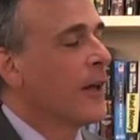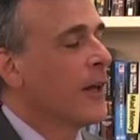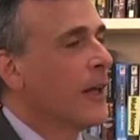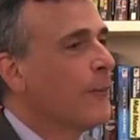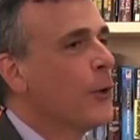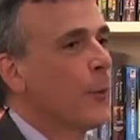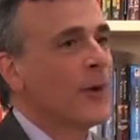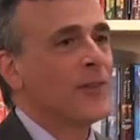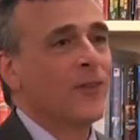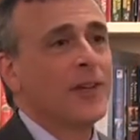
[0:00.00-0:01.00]
if you were
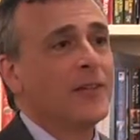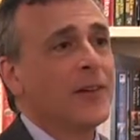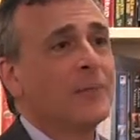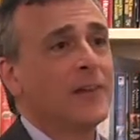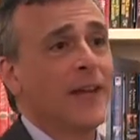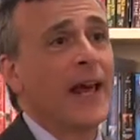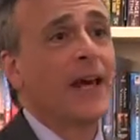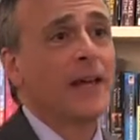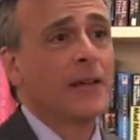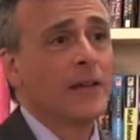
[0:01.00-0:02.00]
to see Tim
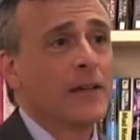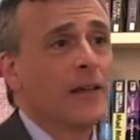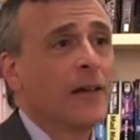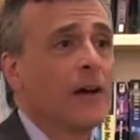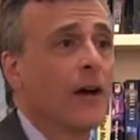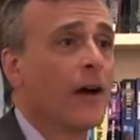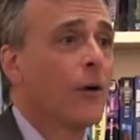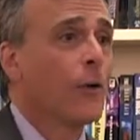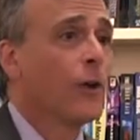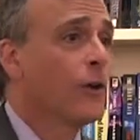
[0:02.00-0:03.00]
today,
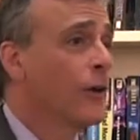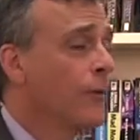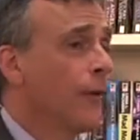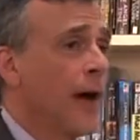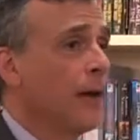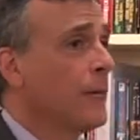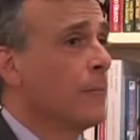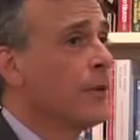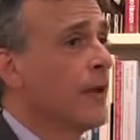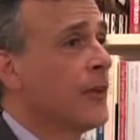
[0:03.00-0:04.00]
and you could find
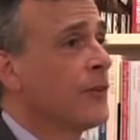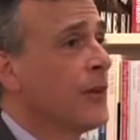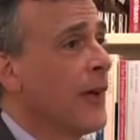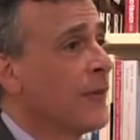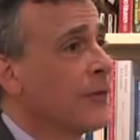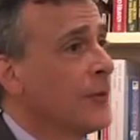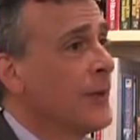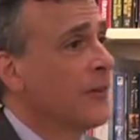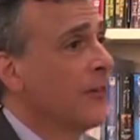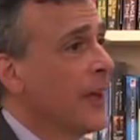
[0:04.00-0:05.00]
him potentially on the
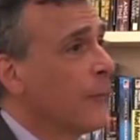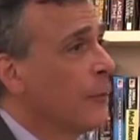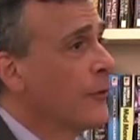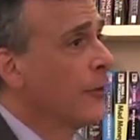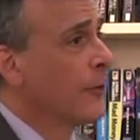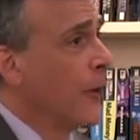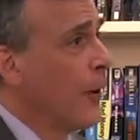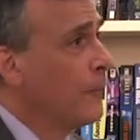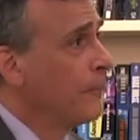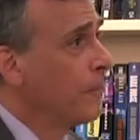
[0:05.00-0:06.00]
streets of San
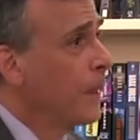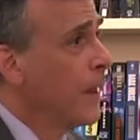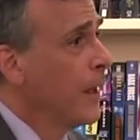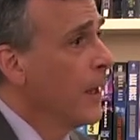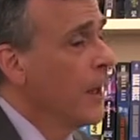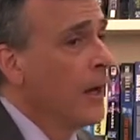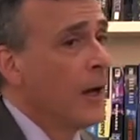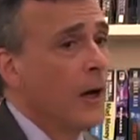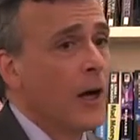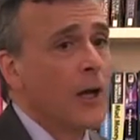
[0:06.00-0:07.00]
Francisco,
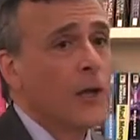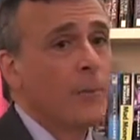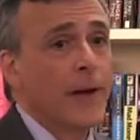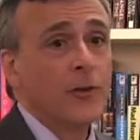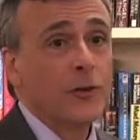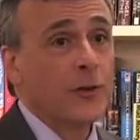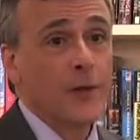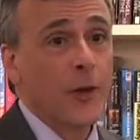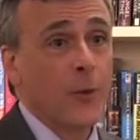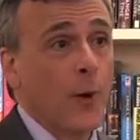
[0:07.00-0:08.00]
you might turn
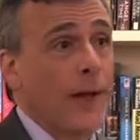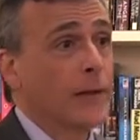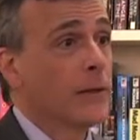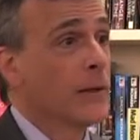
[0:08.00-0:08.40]
the other way.